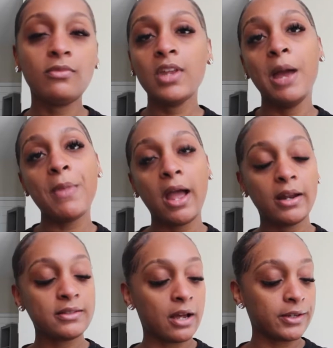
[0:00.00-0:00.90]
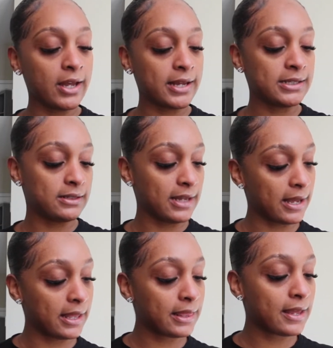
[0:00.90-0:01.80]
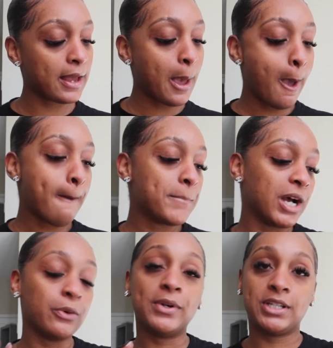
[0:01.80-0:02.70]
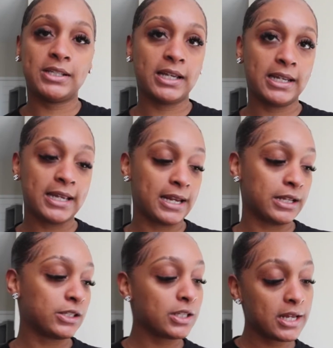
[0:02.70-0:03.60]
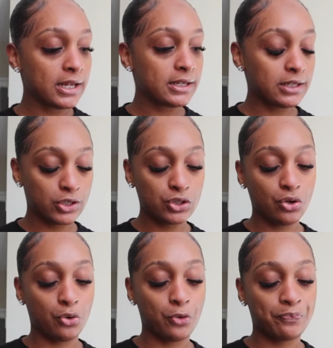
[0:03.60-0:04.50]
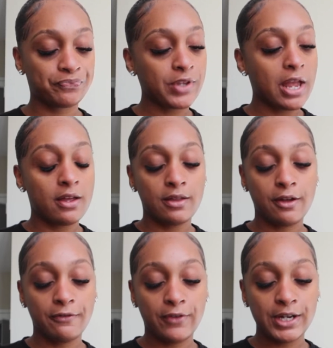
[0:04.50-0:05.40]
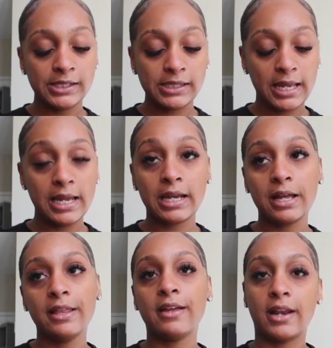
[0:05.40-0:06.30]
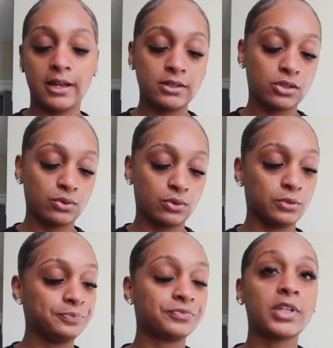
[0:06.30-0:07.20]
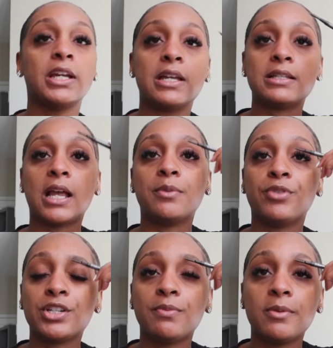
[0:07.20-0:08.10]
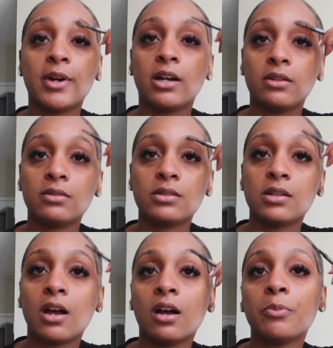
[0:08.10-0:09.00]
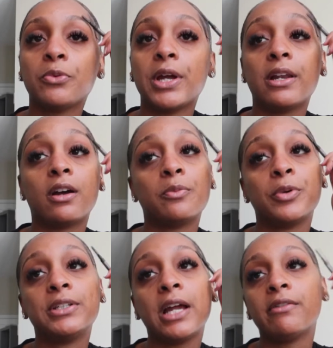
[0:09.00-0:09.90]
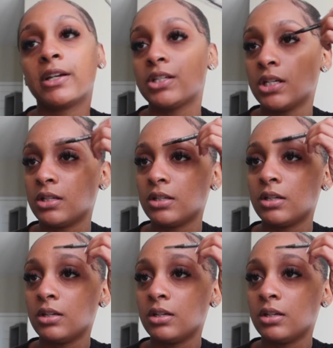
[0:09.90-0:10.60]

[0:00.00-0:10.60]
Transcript: I'm not gonna talk you guys to death, but we're just gonna get into this. So the first thing that I do is I brush my brows up in an upward direction.